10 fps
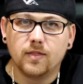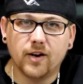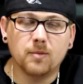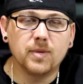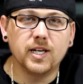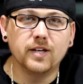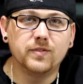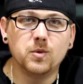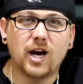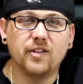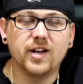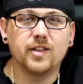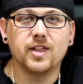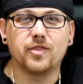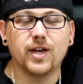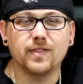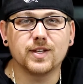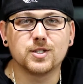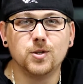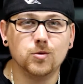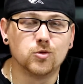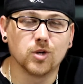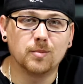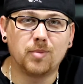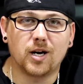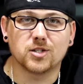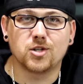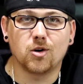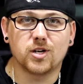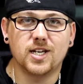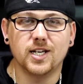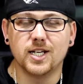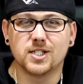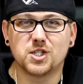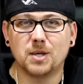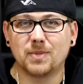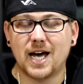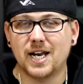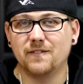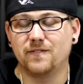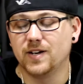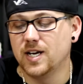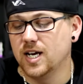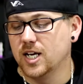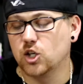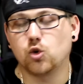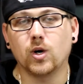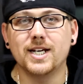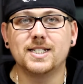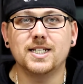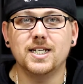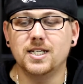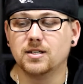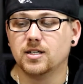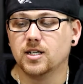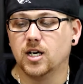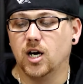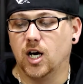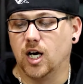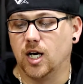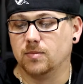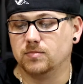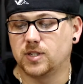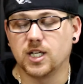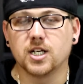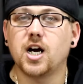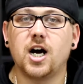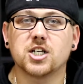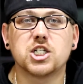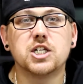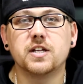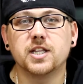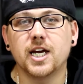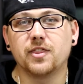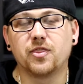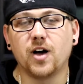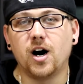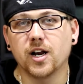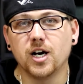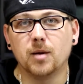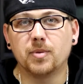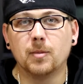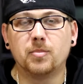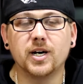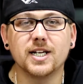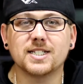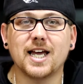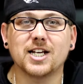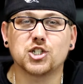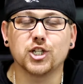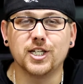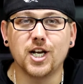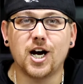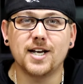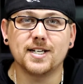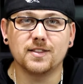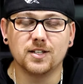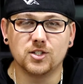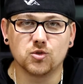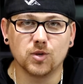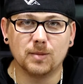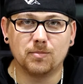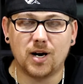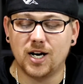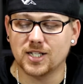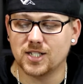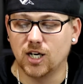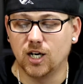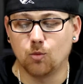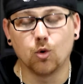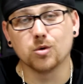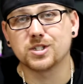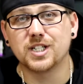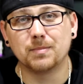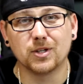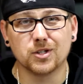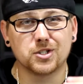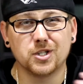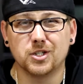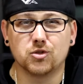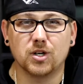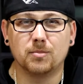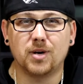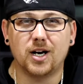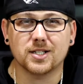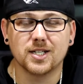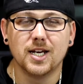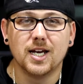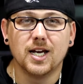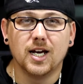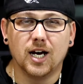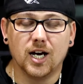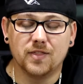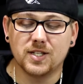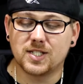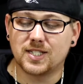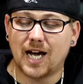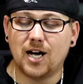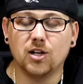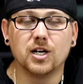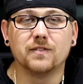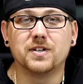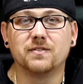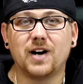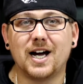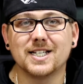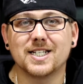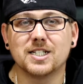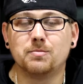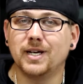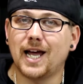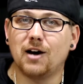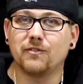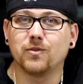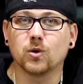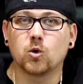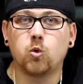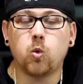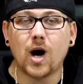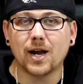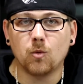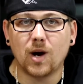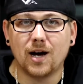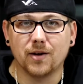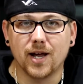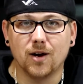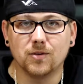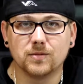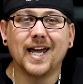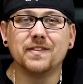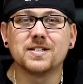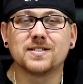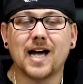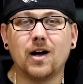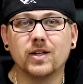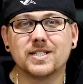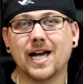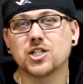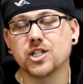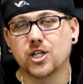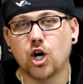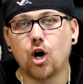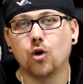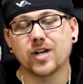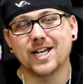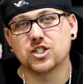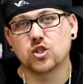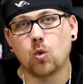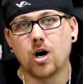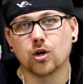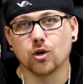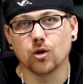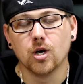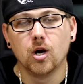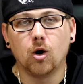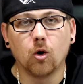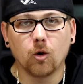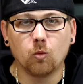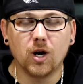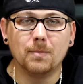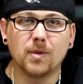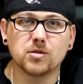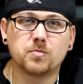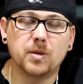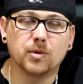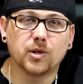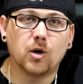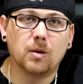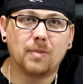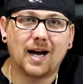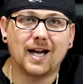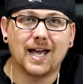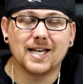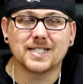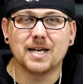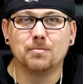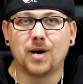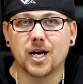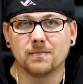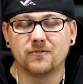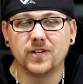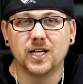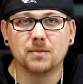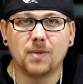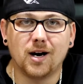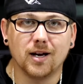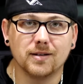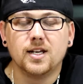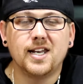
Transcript: There are many of you out there that think this new Dripbox starter kit is some kind of crazy uh, concoction that they thought up, but it's actually not the Dripbox, uh, well, similar to the Dripbox, Uh, this style of device has been out for quite a while now. And this style is actually called a squonker, or what most people know it by as a bottom feeding mod.